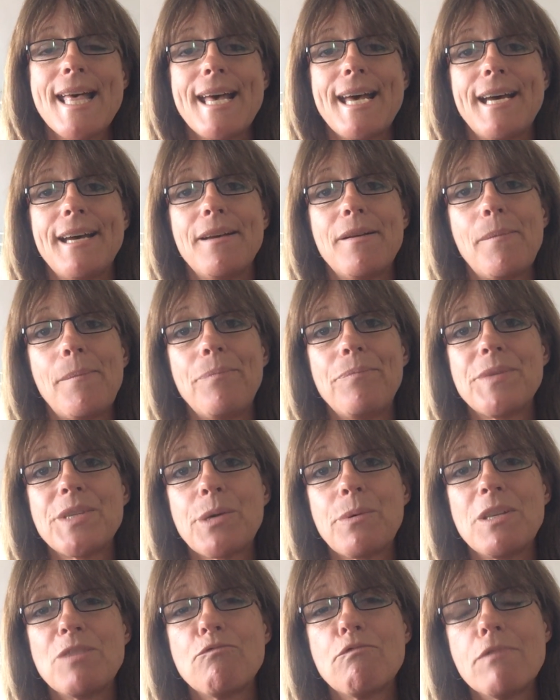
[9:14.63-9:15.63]

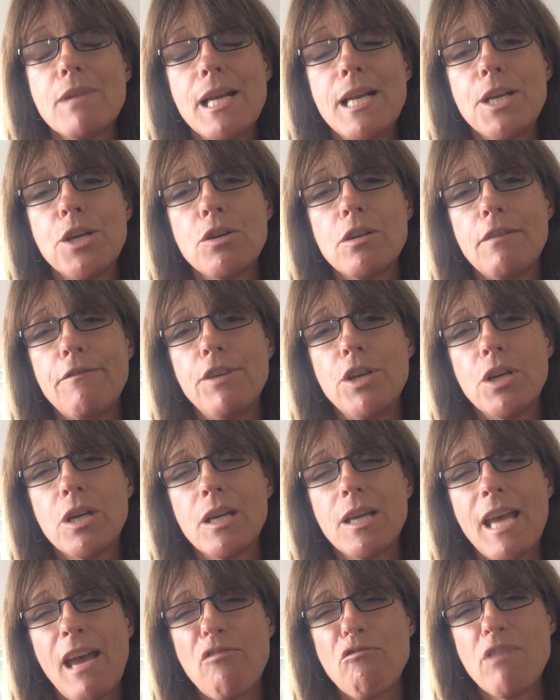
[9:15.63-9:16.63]
So it's really good if you
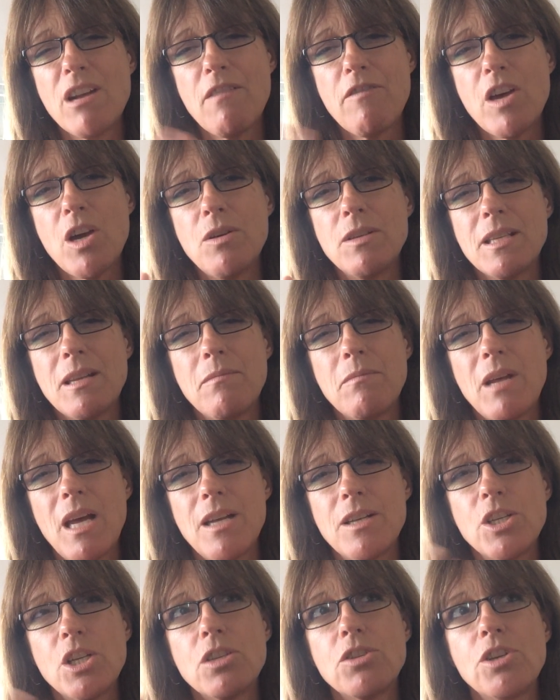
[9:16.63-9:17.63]
can get rid of those
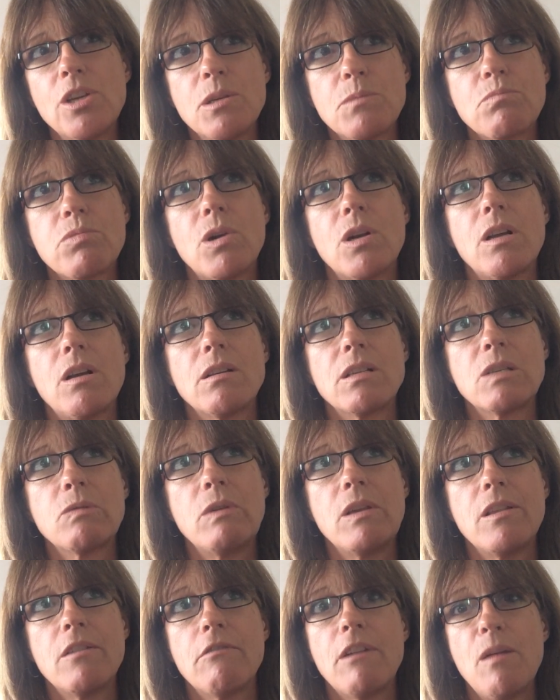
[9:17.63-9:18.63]
and just use products
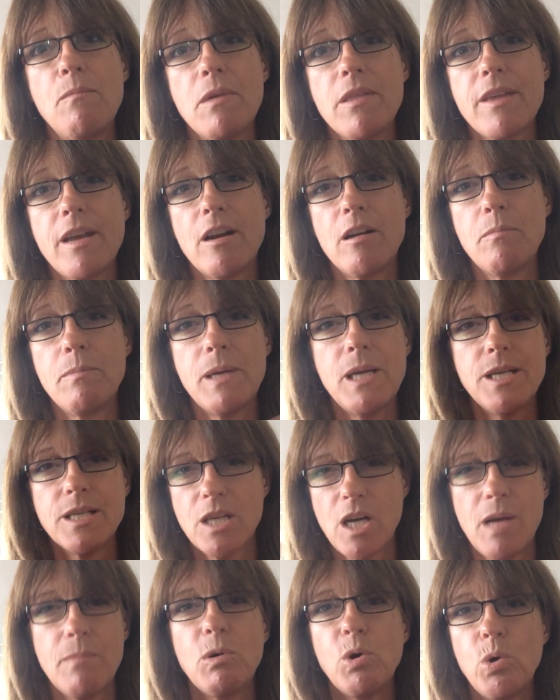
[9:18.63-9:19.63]
with aromatherapy
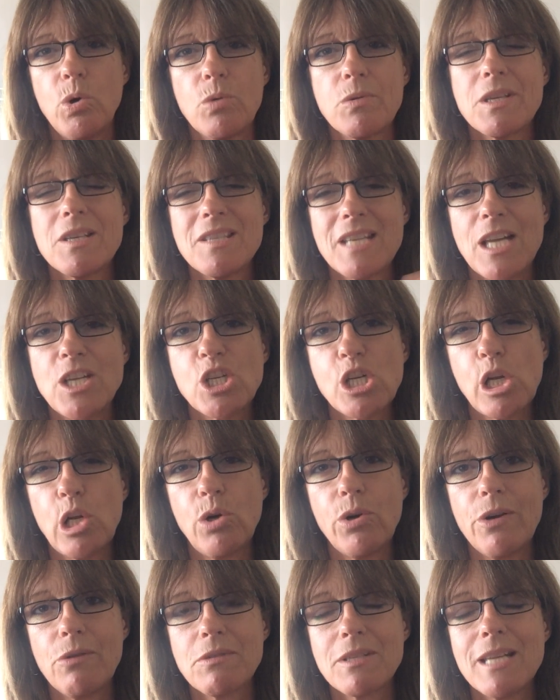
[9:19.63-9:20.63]
type oils, essential
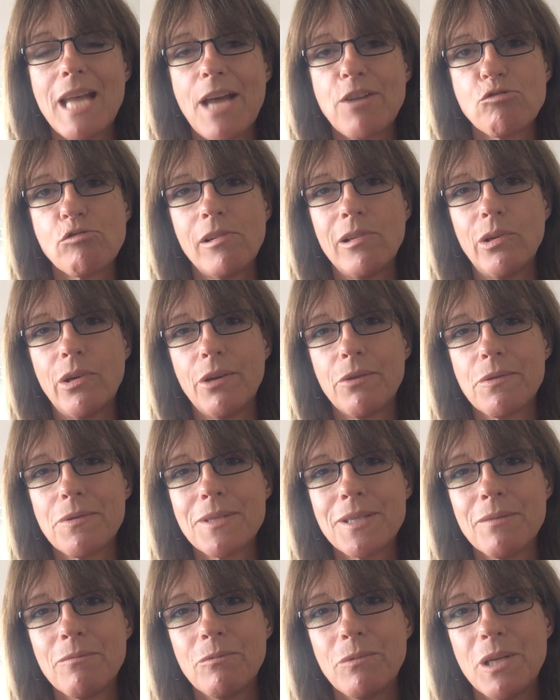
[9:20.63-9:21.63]
oils, natural
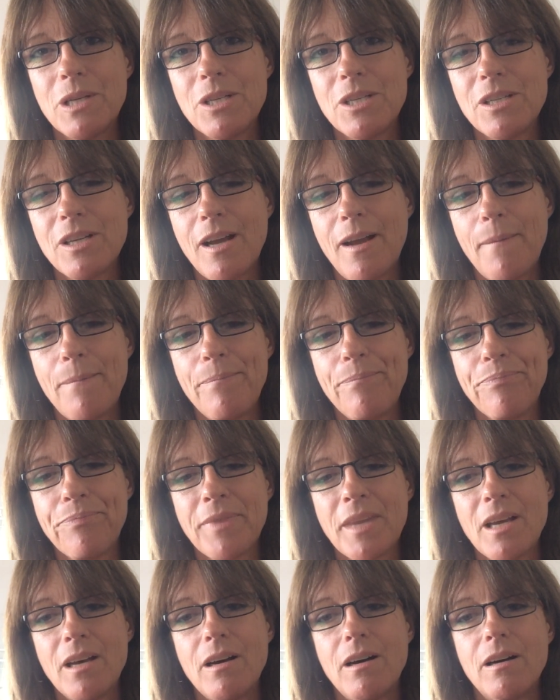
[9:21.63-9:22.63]
oils, which
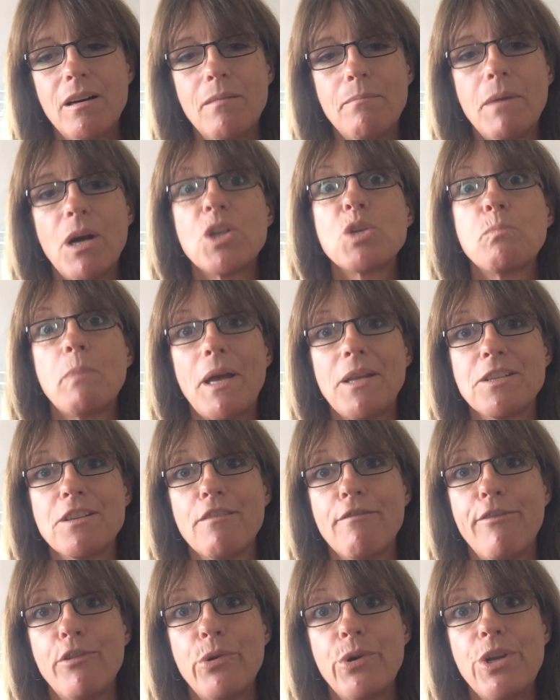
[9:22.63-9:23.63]
are much
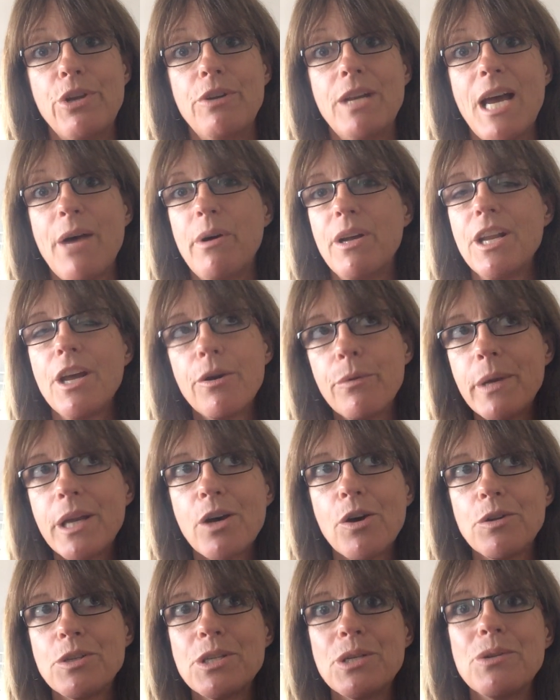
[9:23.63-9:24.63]
better for you. Now, I know we
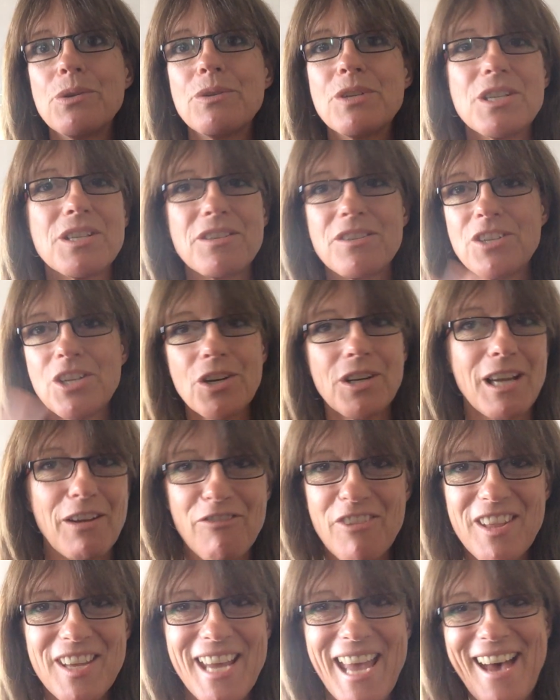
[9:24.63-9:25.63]
can't just chuck
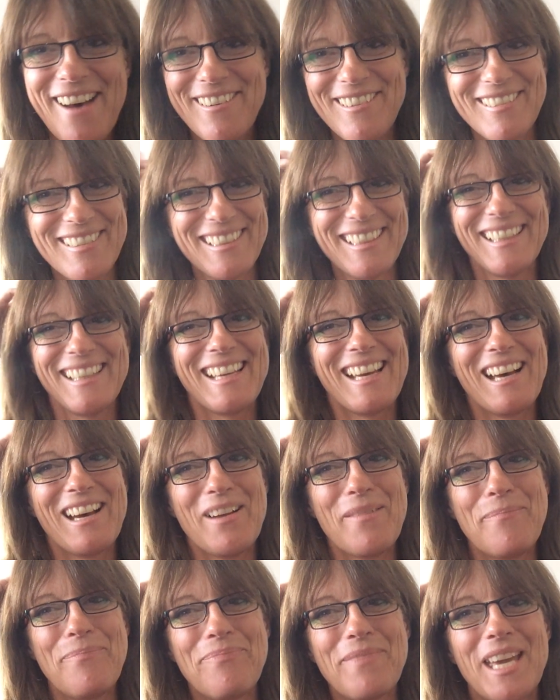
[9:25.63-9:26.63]
everything out
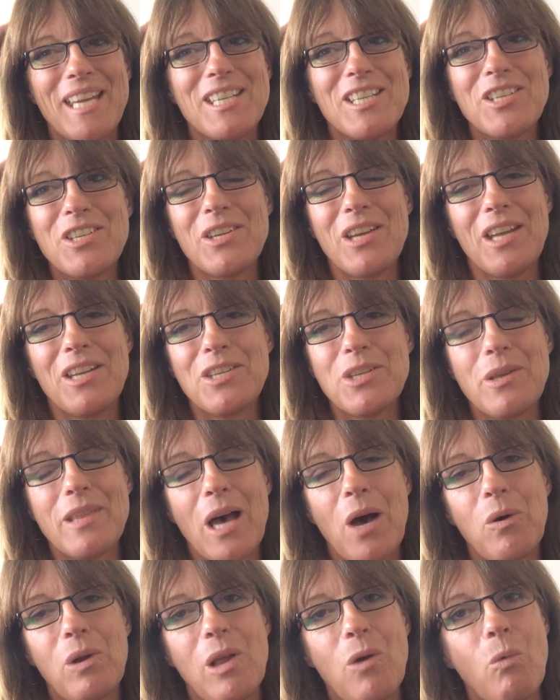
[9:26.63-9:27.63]
and do
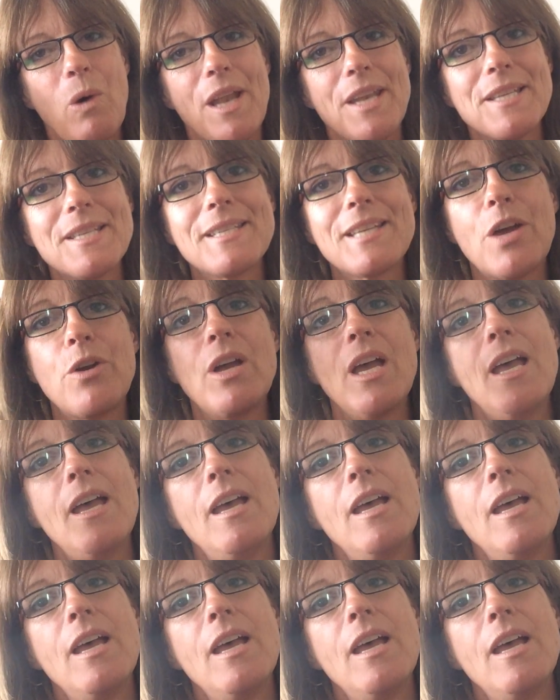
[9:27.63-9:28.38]
that all at once. So,